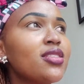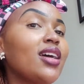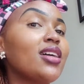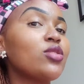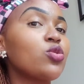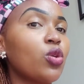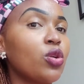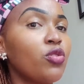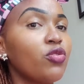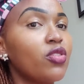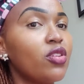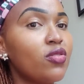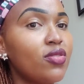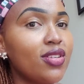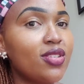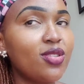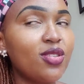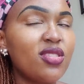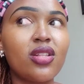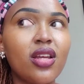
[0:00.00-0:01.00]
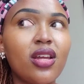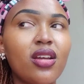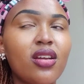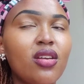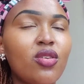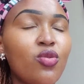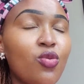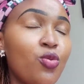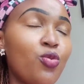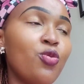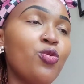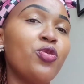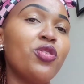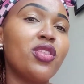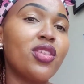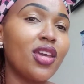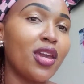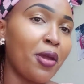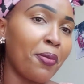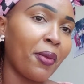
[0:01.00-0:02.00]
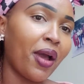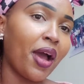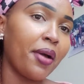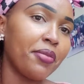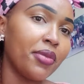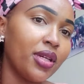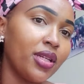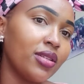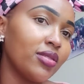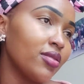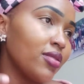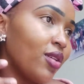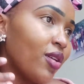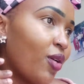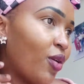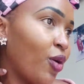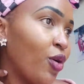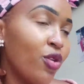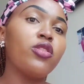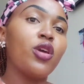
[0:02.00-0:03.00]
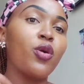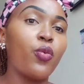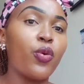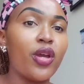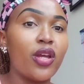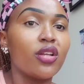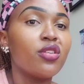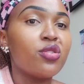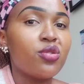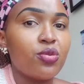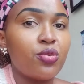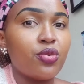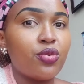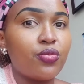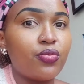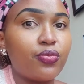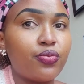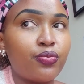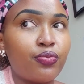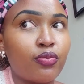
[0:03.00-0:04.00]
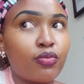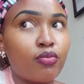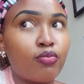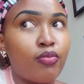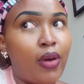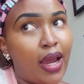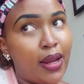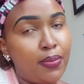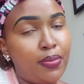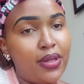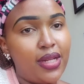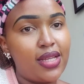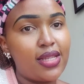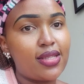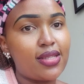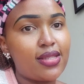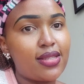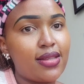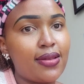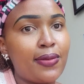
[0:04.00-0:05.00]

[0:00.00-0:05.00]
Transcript: That's one of the reasons, like, cool with him coming all the way to my place.